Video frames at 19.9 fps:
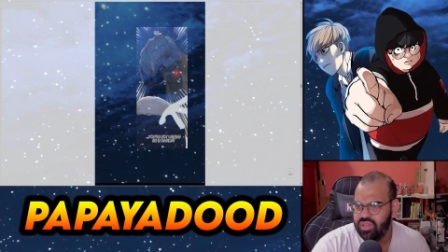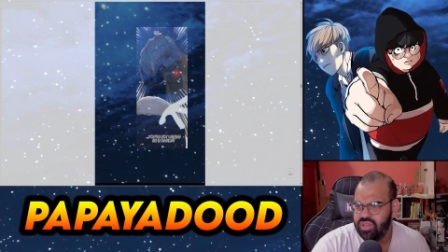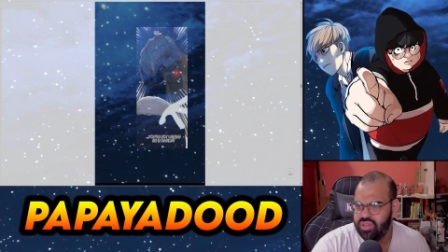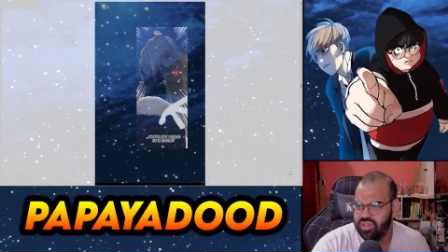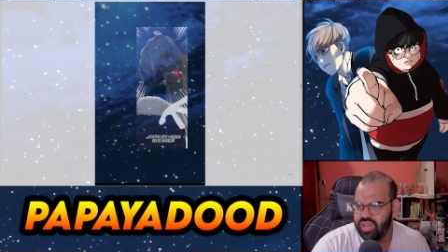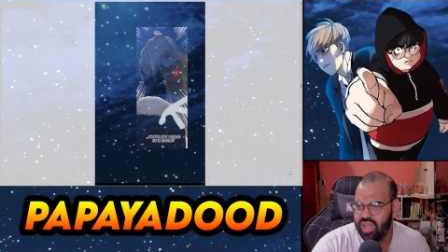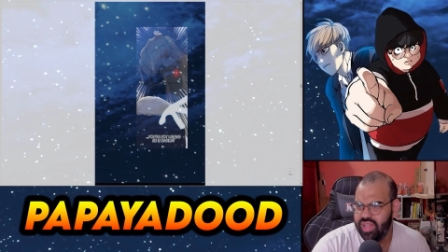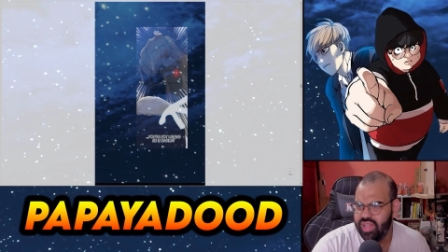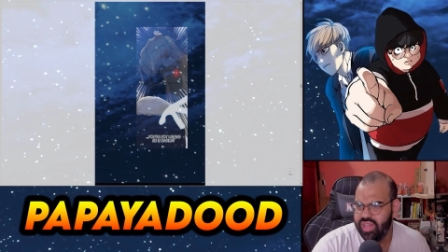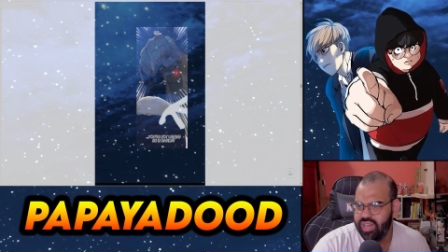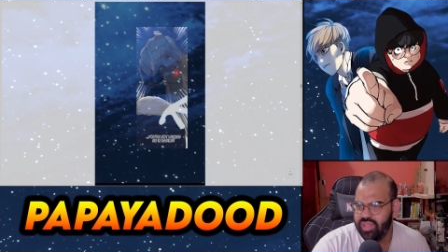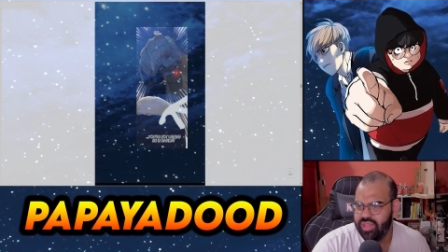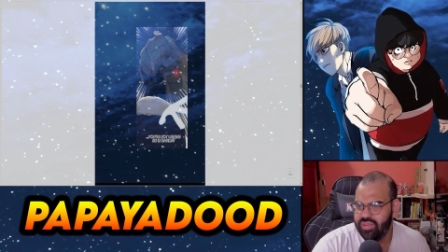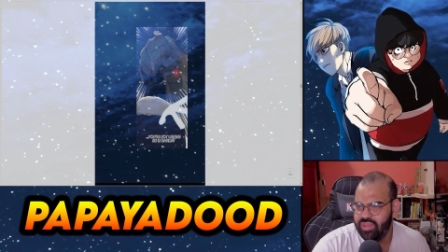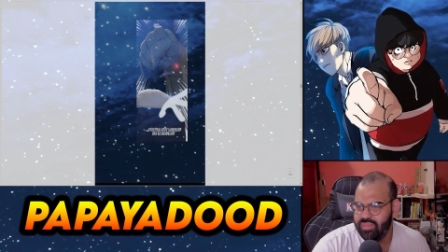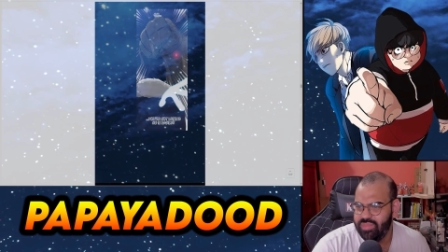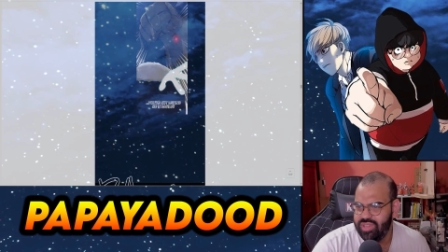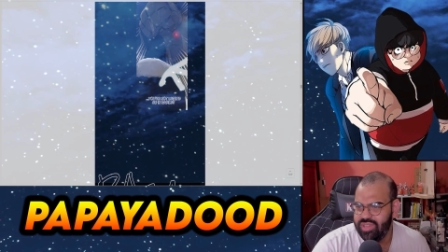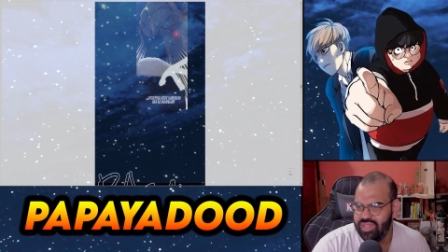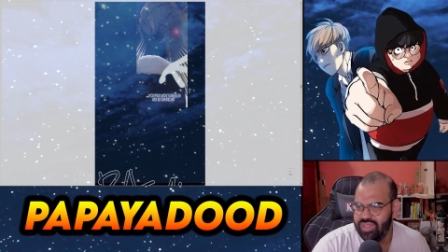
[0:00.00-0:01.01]
You're not letting
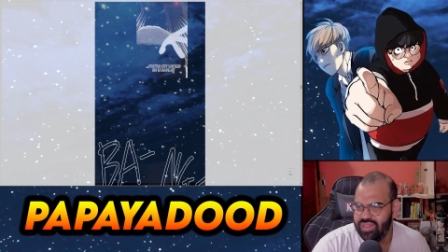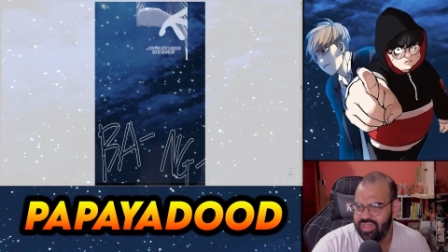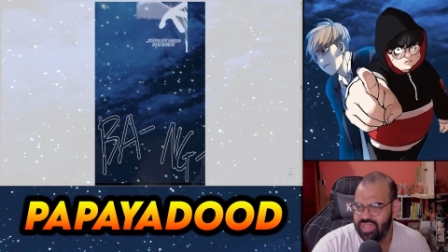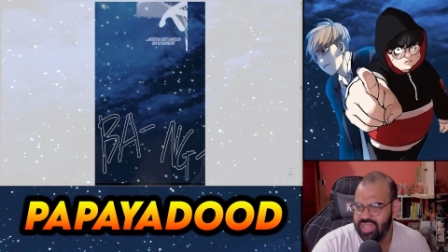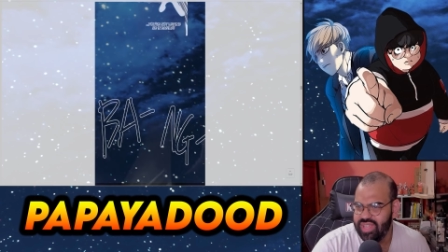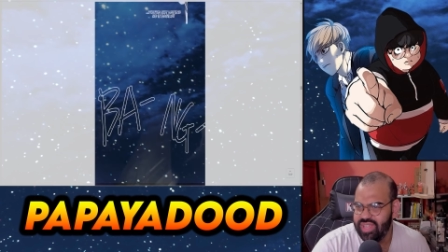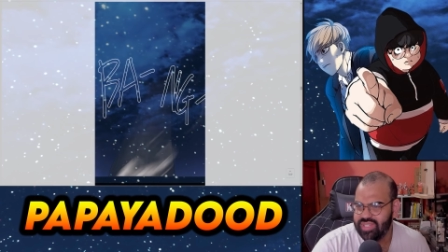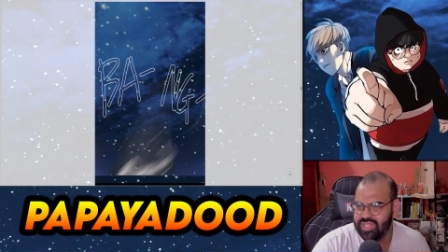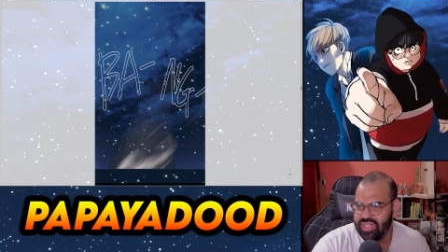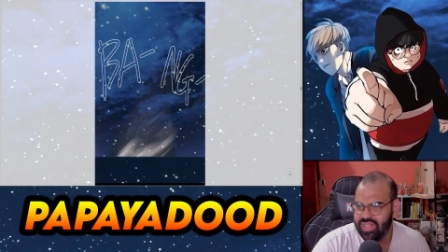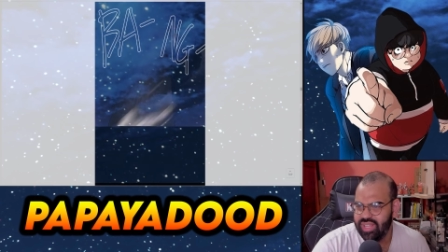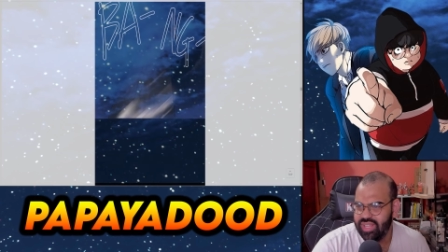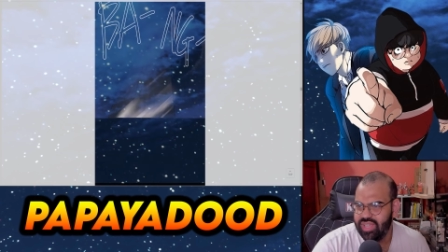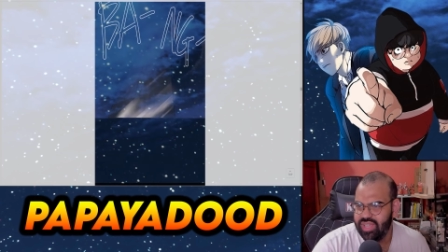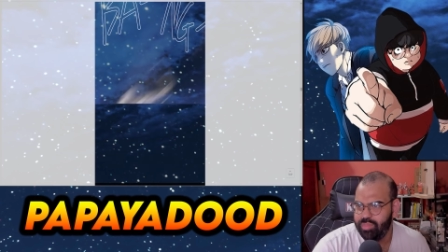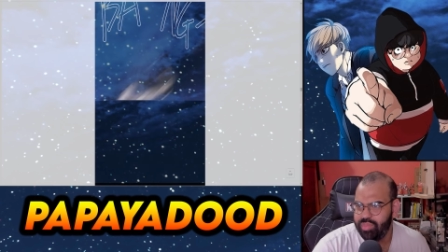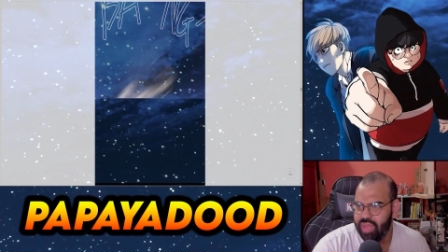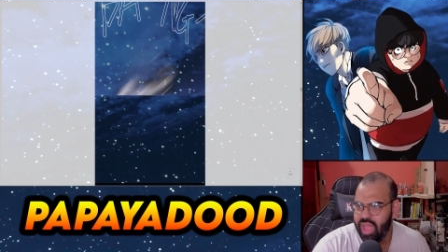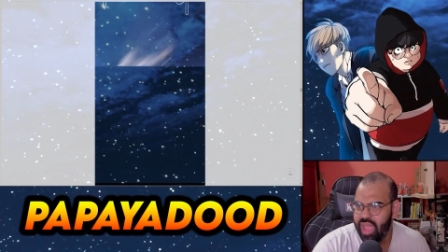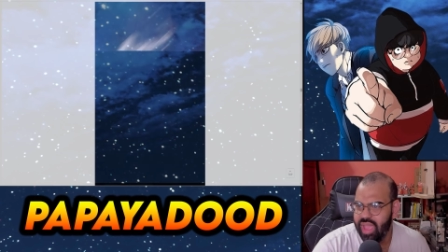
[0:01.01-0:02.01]
me in
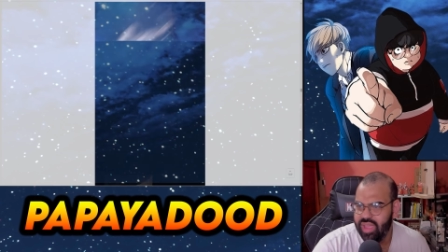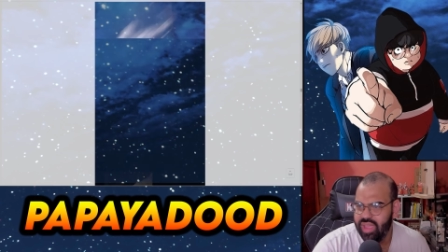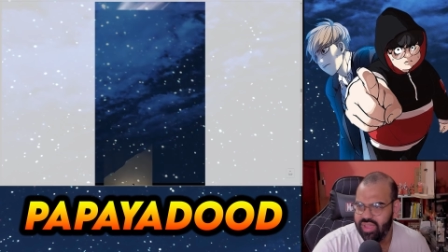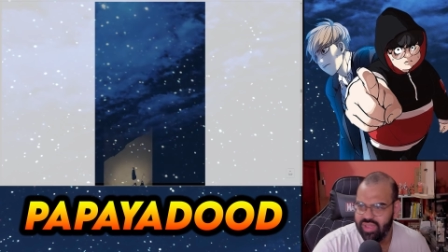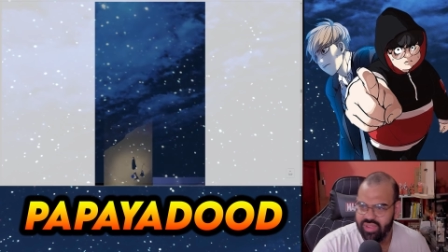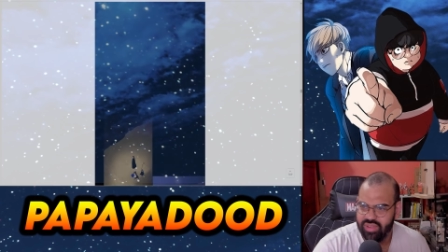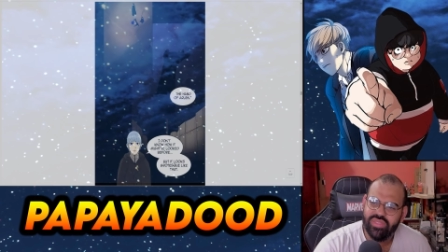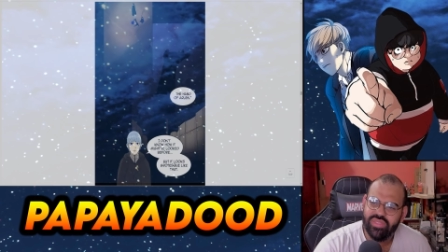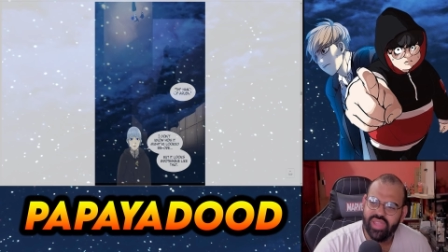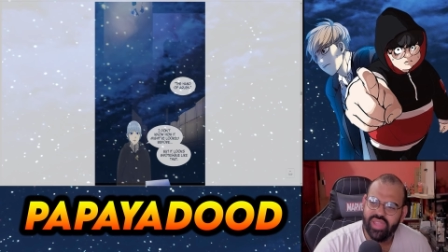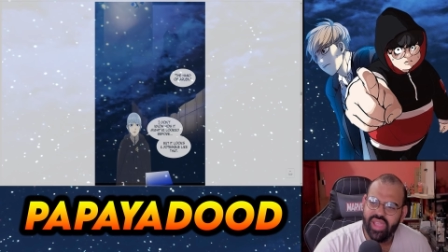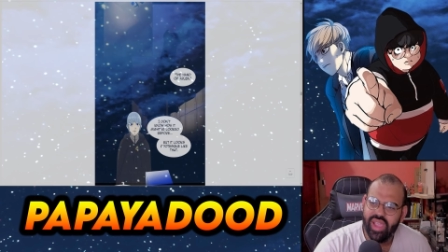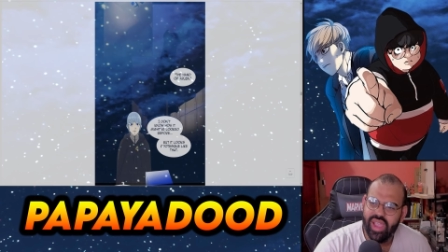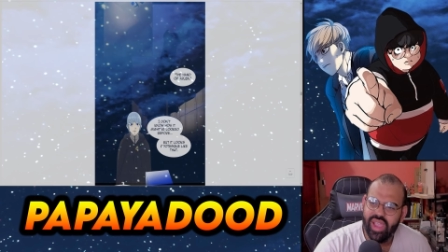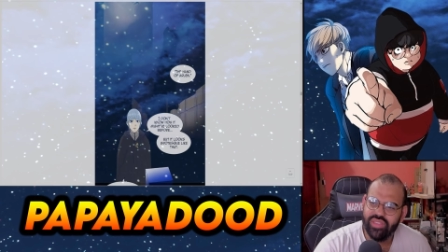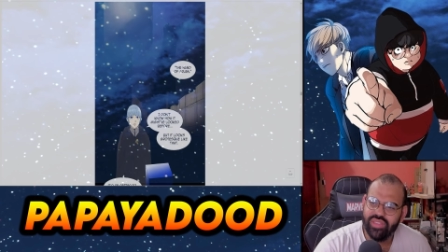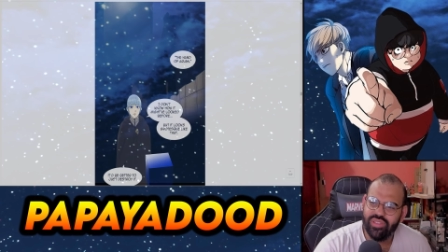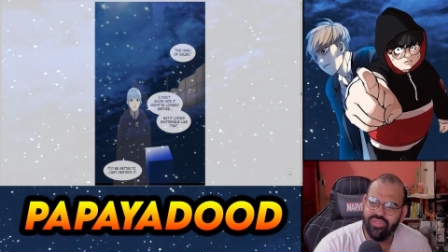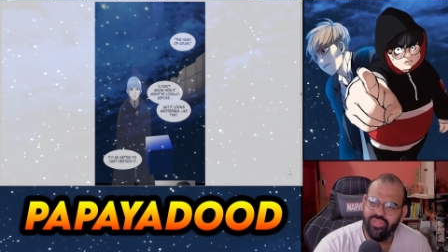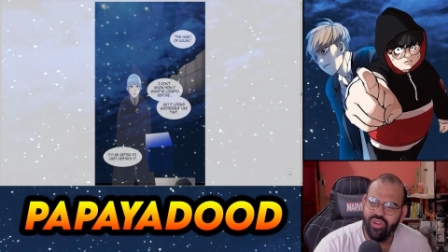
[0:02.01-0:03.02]
easily. Hey. The
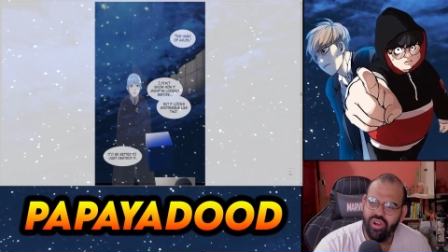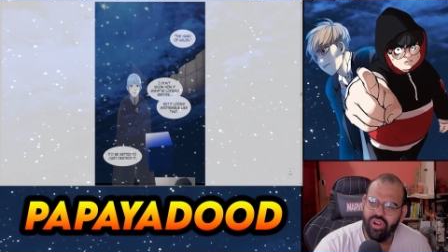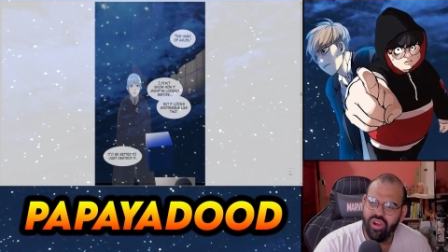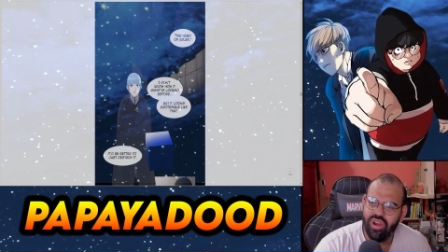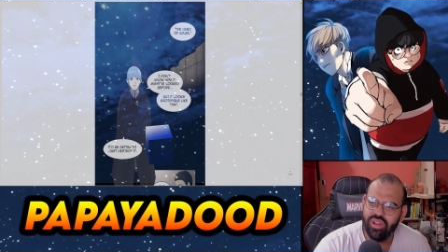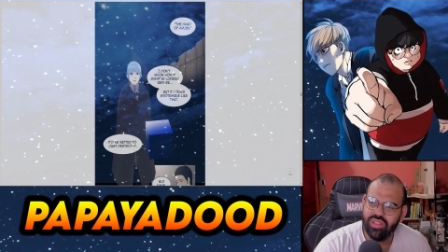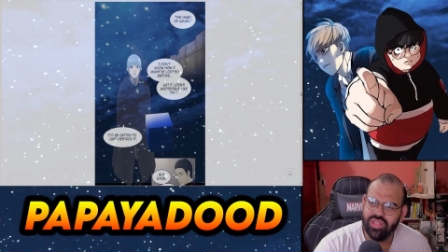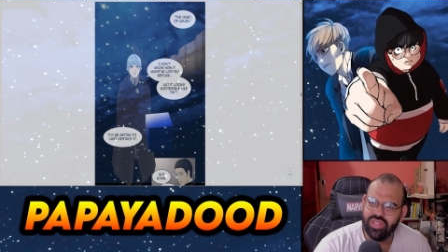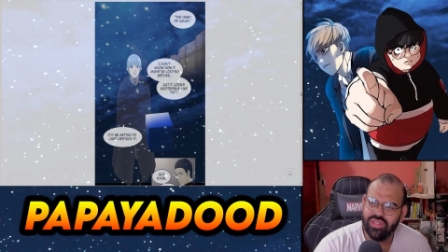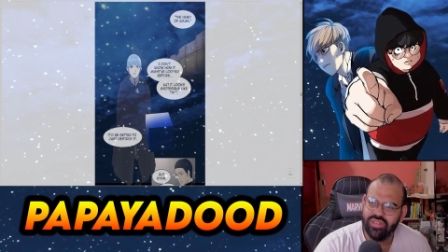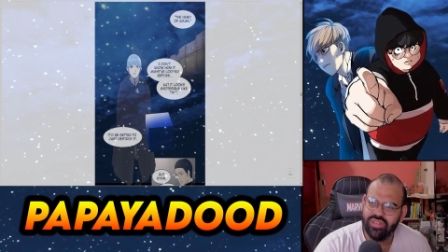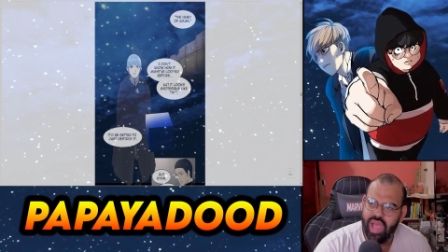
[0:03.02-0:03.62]
Hand of Arlen.